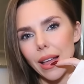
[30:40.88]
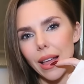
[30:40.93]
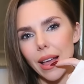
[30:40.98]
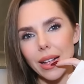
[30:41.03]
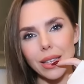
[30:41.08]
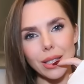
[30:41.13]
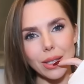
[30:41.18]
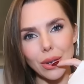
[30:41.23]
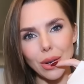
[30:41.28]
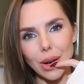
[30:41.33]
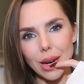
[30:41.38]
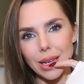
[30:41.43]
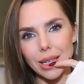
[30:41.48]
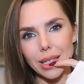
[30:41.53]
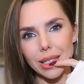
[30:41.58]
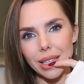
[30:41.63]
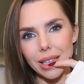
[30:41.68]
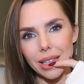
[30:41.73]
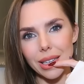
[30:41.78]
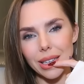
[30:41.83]
That's
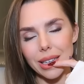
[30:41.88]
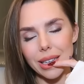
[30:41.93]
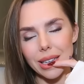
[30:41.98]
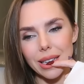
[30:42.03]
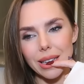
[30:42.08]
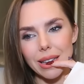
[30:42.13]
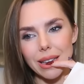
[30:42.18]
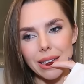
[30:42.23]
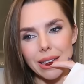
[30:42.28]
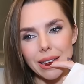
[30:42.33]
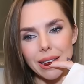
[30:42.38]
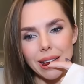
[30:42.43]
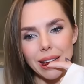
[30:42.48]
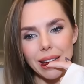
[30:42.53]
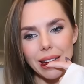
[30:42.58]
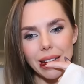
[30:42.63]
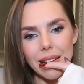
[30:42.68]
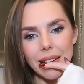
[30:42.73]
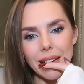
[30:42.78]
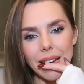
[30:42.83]
crazy.
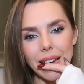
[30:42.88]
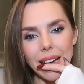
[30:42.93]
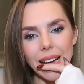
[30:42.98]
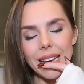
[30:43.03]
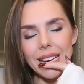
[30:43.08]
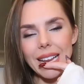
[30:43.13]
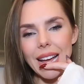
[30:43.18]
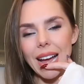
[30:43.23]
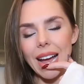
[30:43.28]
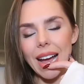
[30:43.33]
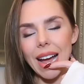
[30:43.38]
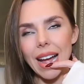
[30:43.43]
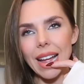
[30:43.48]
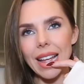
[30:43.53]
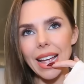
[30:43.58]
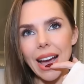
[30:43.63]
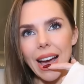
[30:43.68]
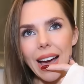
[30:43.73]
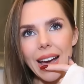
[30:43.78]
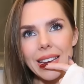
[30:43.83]
I
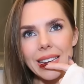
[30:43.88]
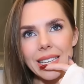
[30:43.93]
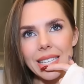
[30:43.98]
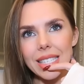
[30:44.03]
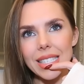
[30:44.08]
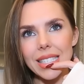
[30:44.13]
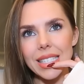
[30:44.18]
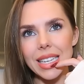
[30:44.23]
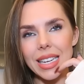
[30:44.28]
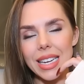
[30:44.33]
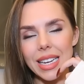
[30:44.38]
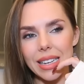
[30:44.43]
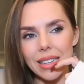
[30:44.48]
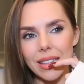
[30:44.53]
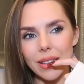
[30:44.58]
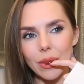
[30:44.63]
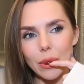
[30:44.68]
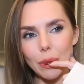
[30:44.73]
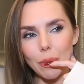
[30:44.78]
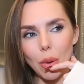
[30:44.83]
hadn't
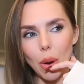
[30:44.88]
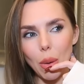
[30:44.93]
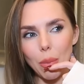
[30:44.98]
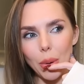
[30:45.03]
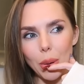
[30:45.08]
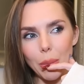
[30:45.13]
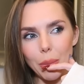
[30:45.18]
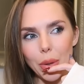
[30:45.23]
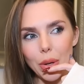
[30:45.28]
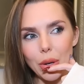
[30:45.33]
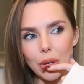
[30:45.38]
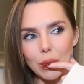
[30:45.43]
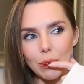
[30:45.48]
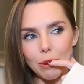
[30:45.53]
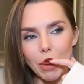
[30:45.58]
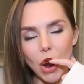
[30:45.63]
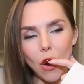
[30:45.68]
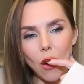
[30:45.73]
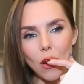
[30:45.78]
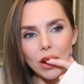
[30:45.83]
seen the problem because
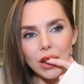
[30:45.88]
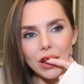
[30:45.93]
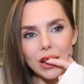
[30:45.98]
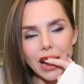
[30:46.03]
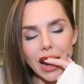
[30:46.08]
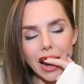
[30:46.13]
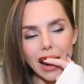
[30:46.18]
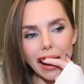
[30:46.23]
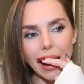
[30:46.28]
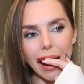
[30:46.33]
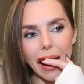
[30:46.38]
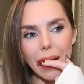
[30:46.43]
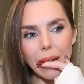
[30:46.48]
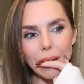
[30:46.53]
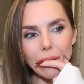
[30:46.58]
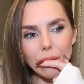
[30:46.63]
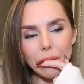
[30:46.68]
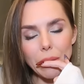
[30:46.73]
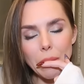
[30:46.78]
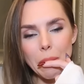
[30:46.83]
my whole entire
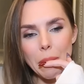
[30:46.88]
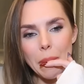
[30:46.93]
life,